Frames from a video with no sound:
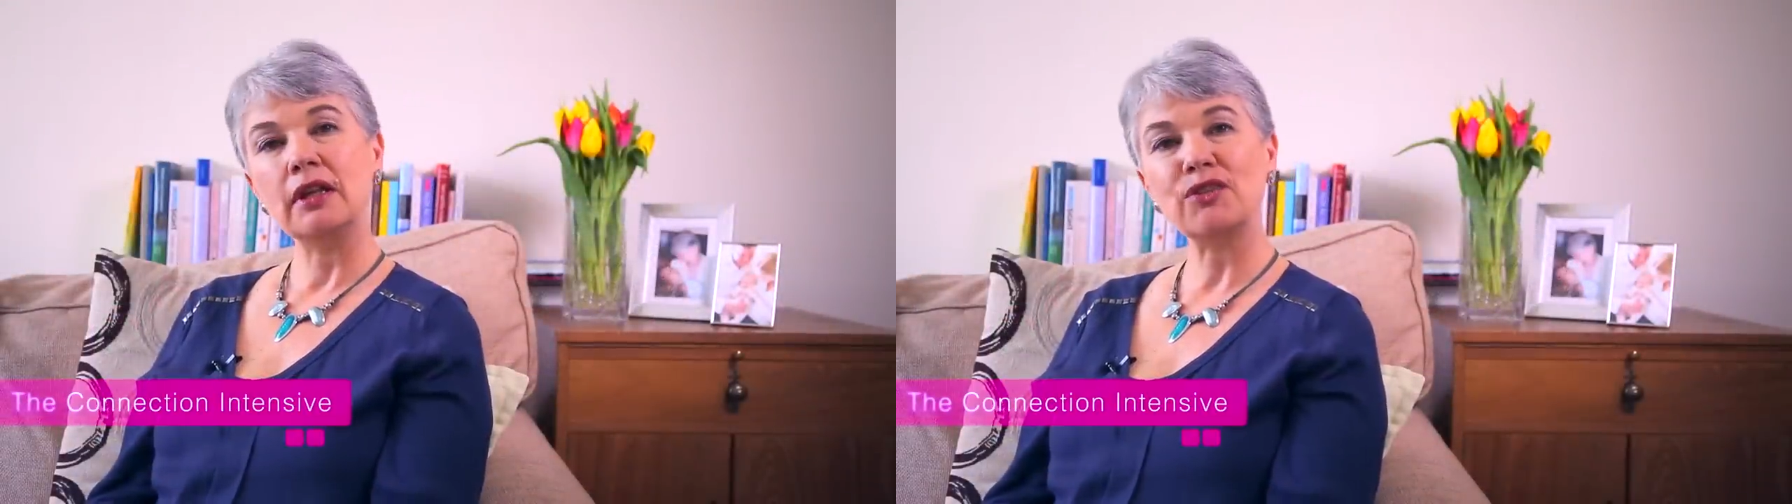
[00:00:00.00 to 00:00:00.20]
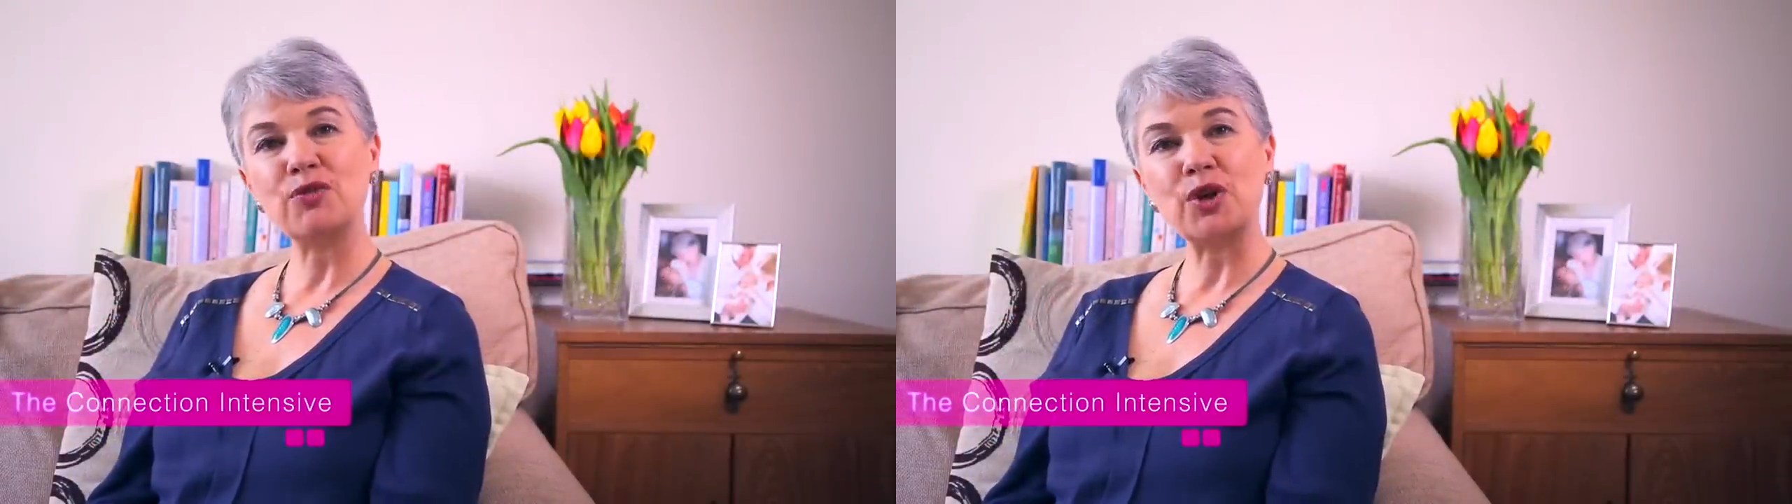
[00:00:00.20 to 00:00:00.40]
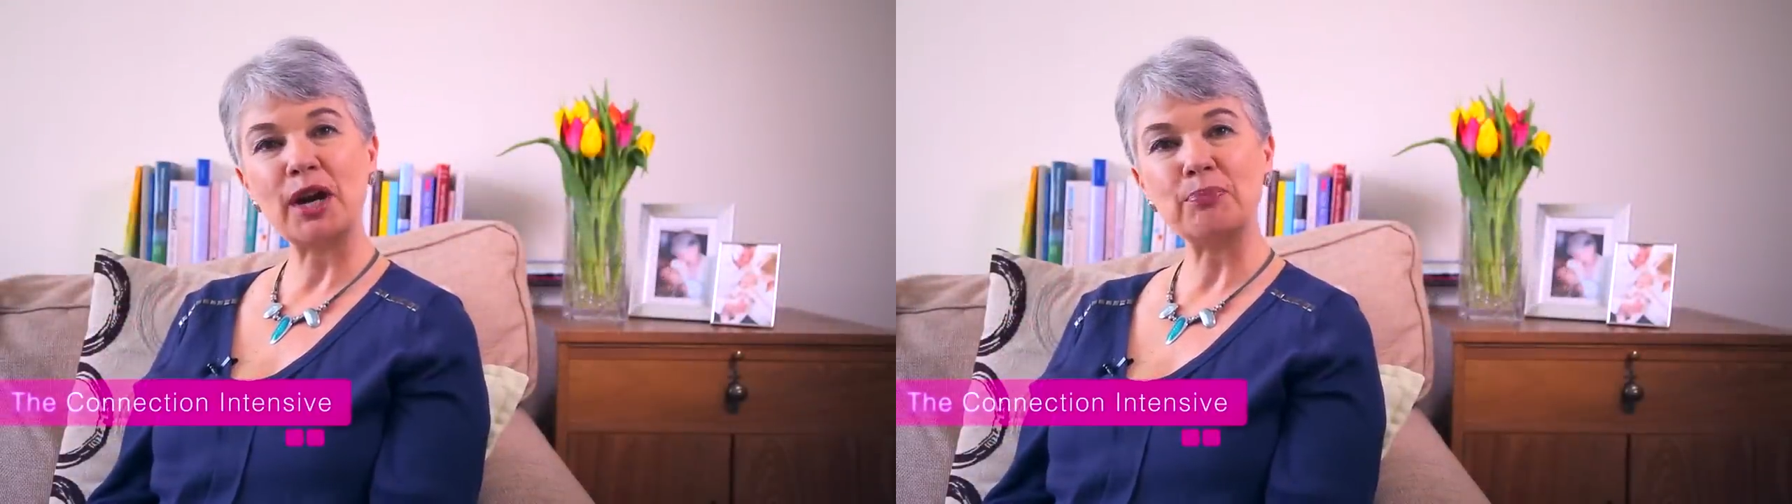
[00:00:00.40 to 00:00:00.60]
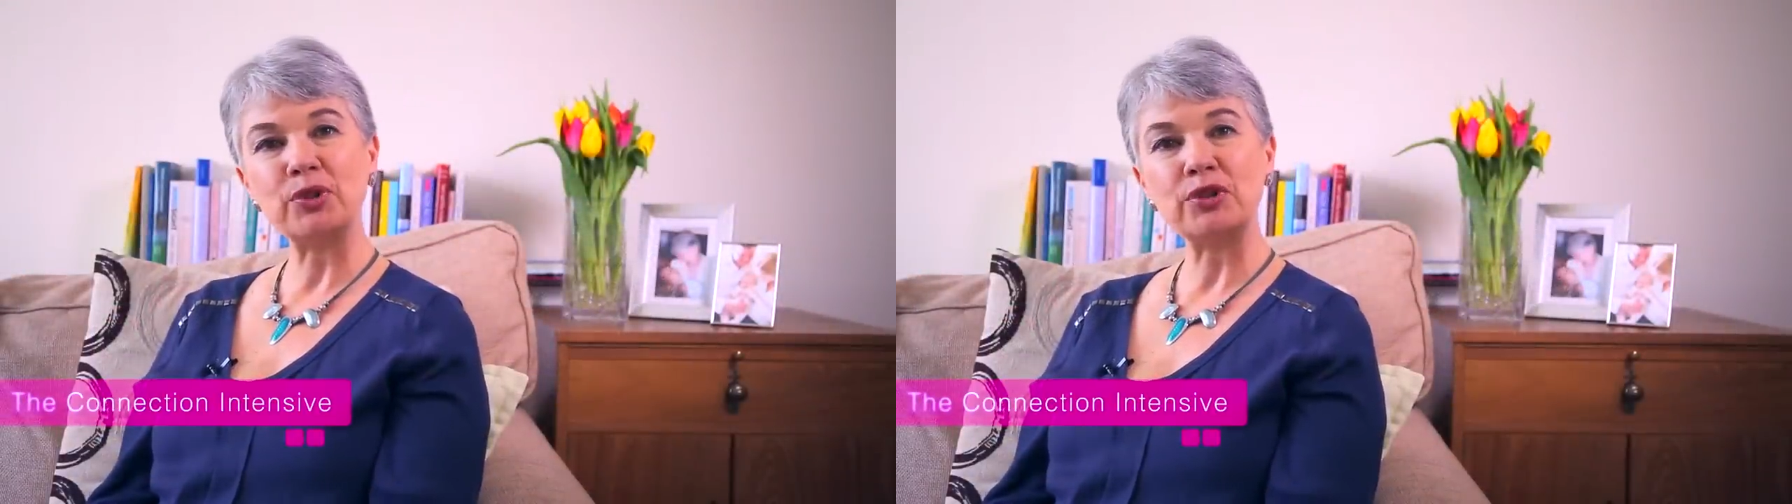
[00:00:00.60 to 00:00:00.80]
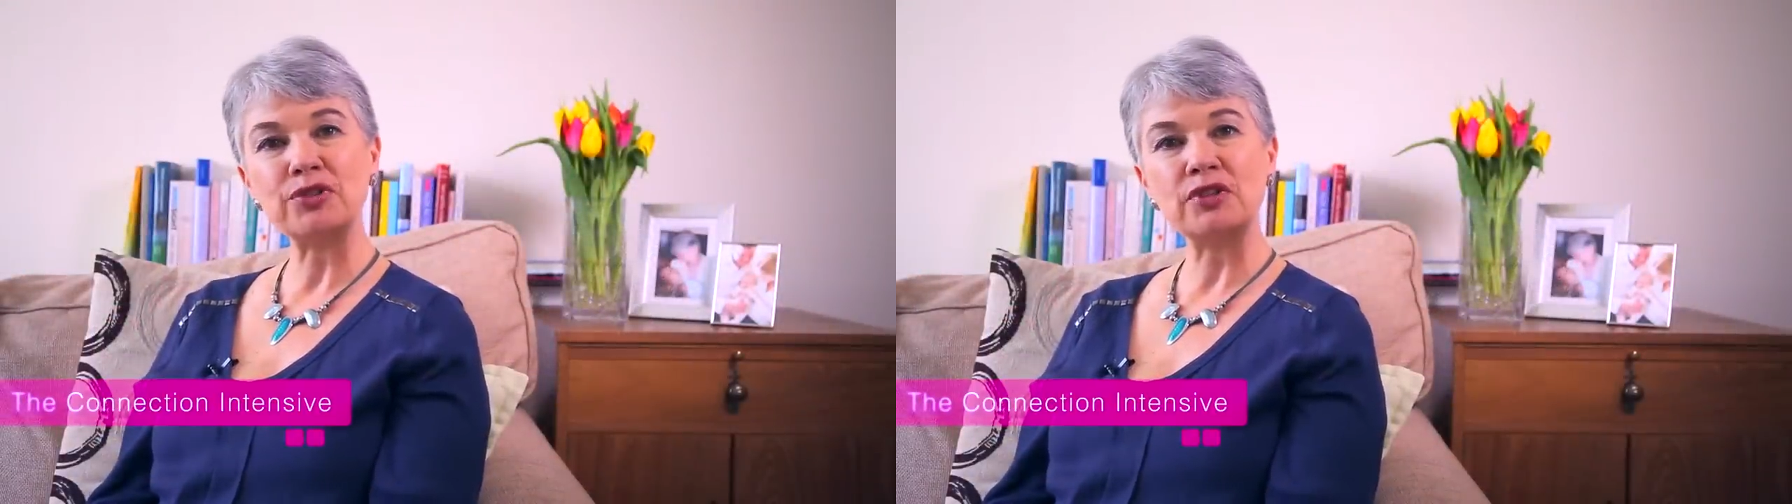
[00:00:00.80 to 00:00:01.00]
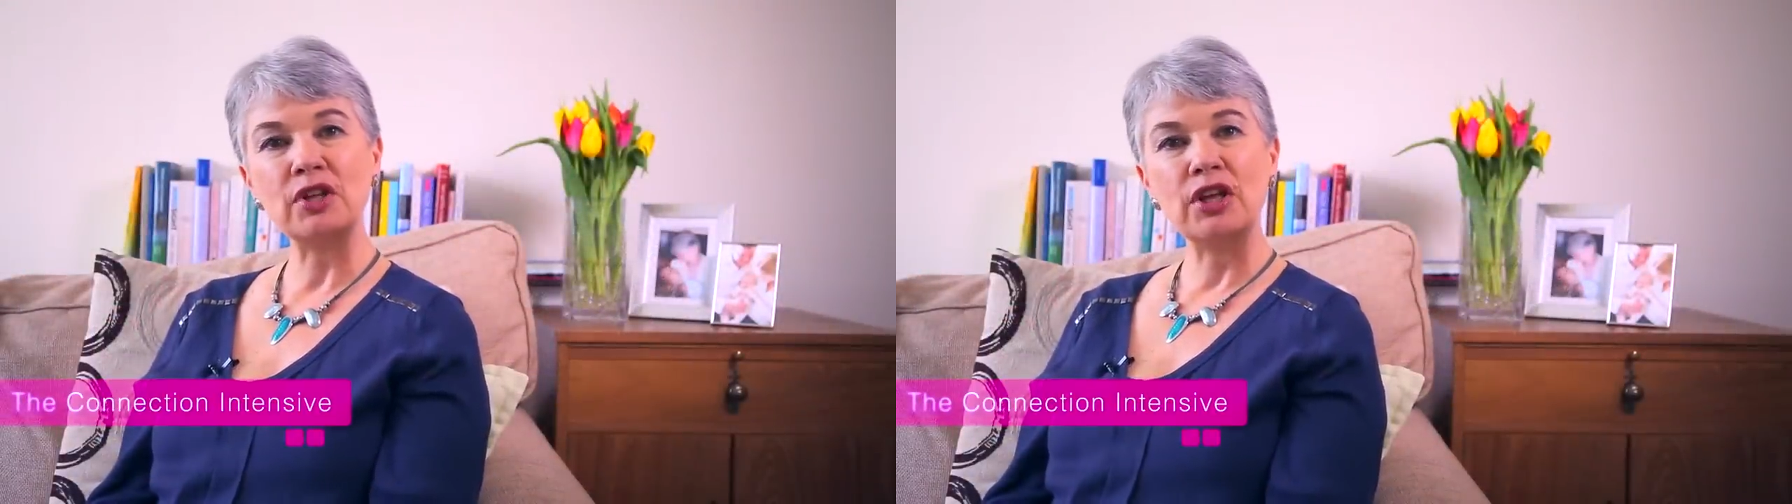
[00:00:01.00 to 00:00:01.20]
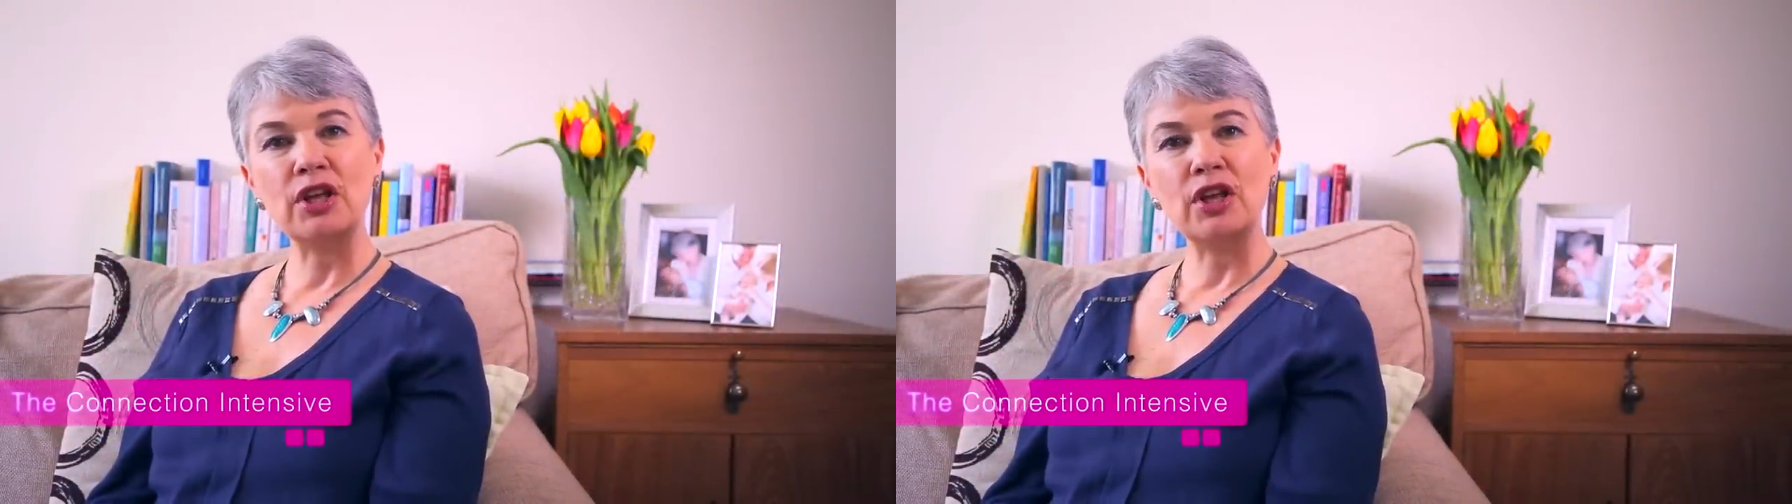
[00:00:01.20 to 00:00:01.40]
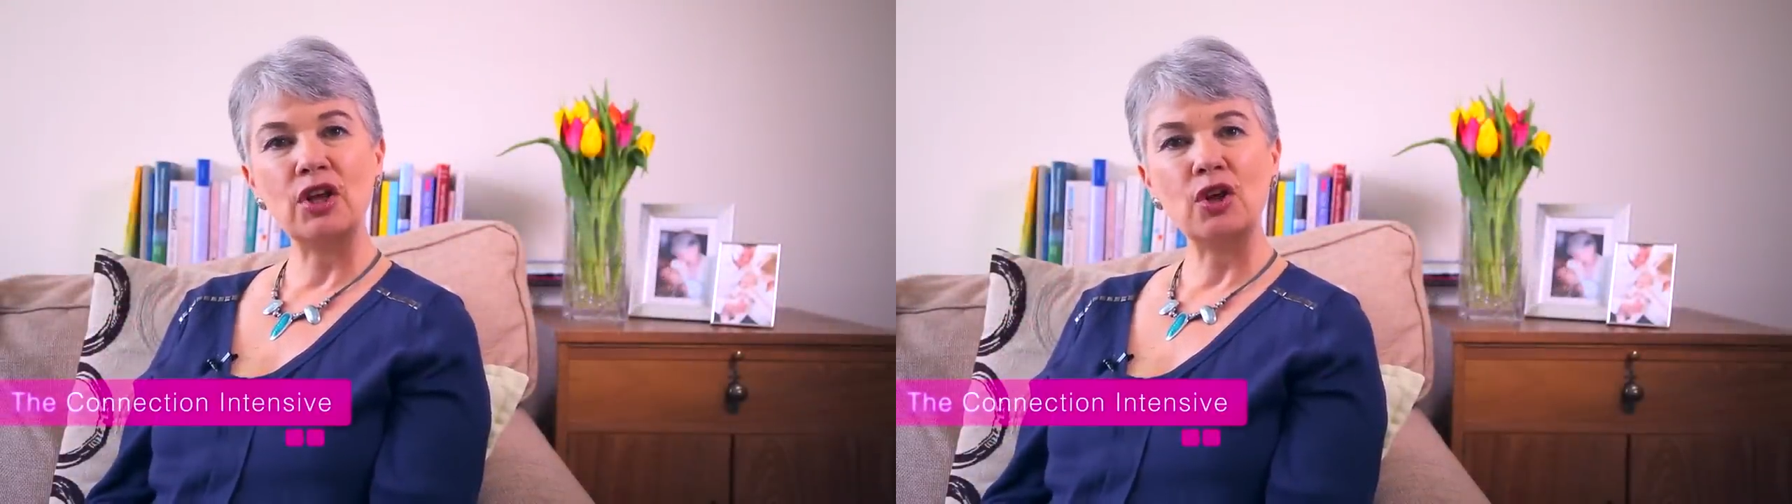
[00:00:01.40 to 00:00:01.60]
is for couples
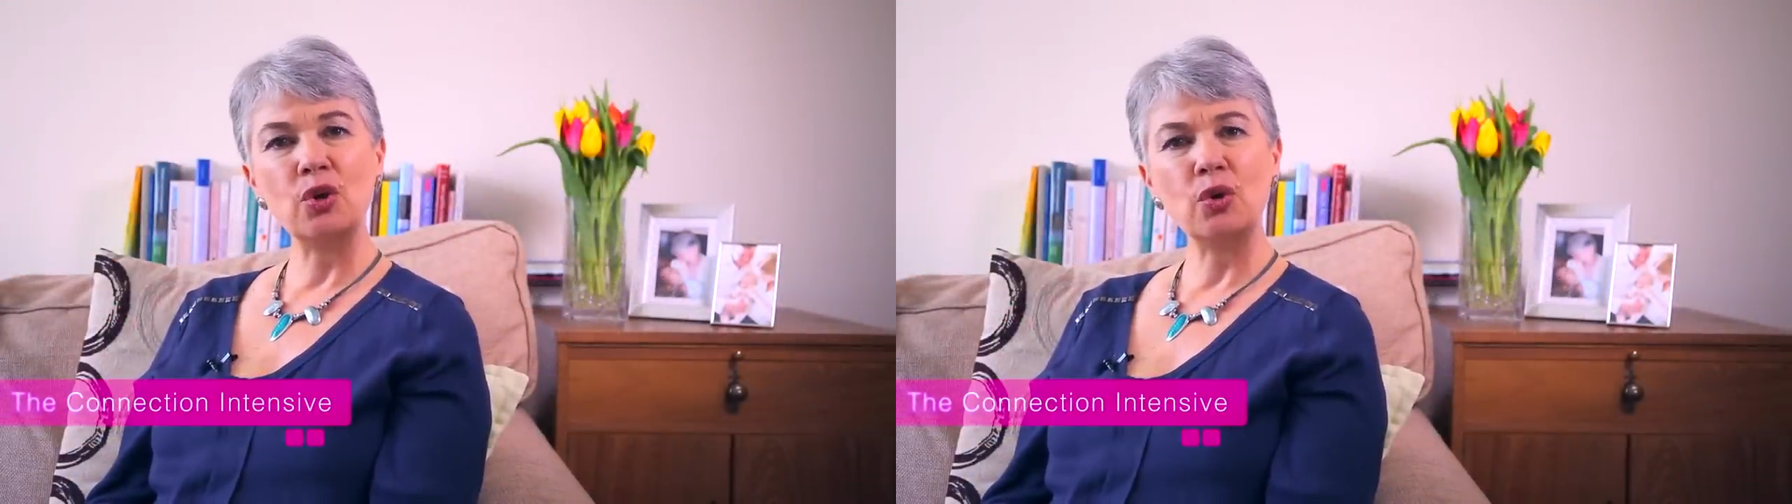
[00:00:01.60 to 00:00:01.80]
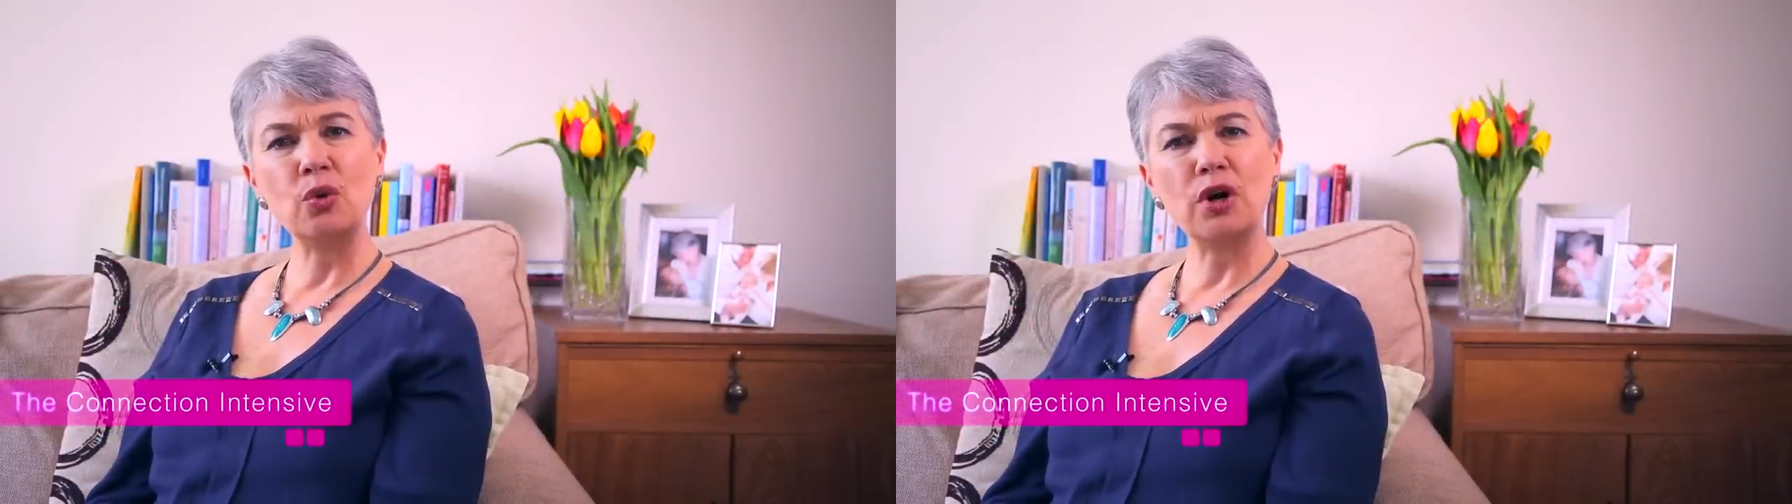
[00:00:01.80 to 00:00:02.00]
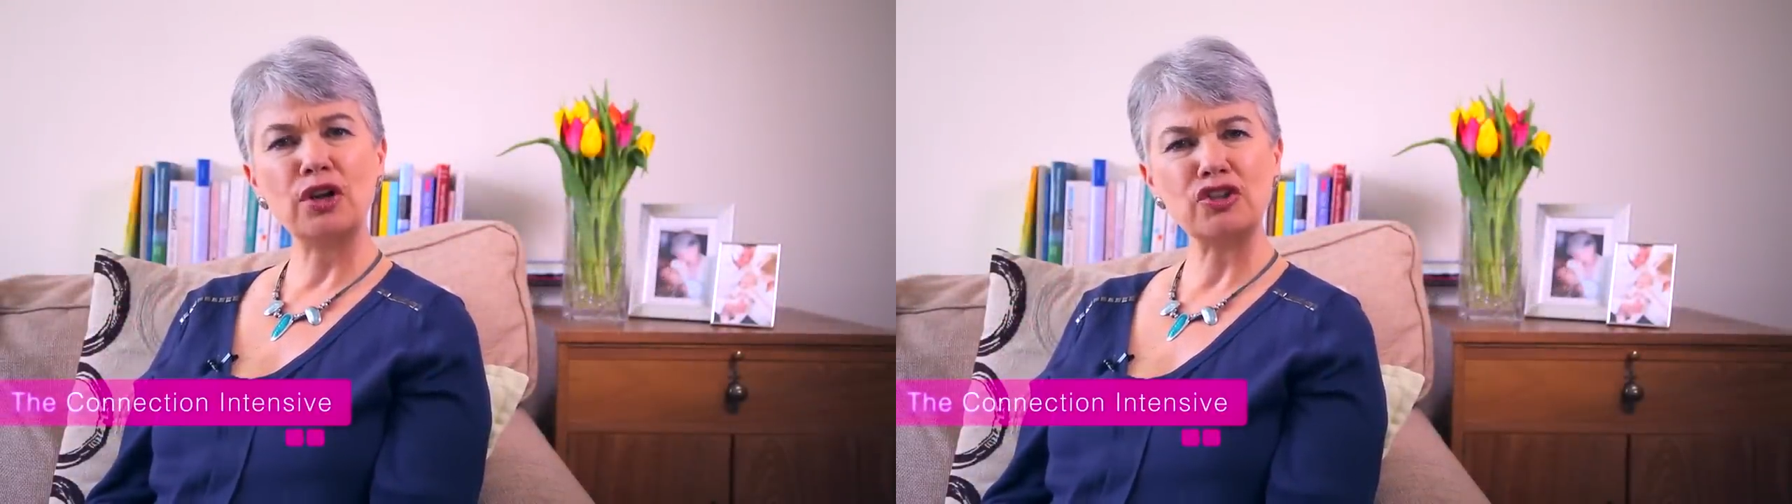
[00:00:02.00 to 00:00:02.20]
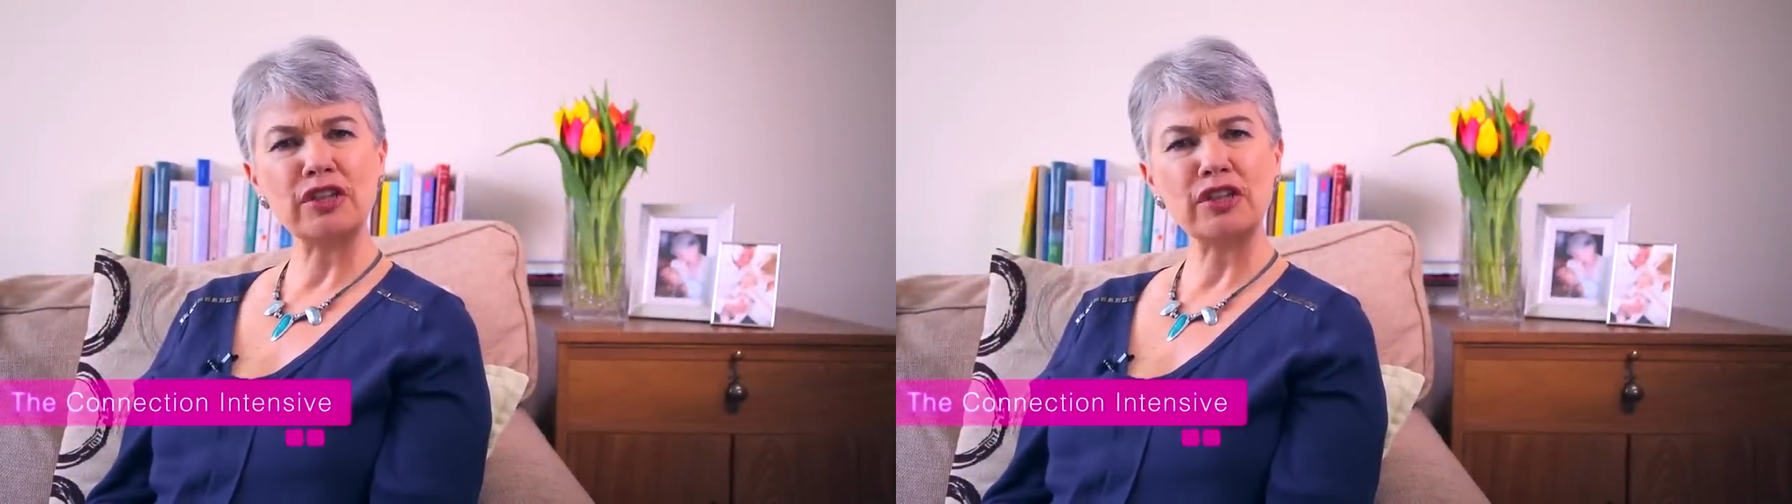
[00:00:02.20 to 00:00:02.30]
who are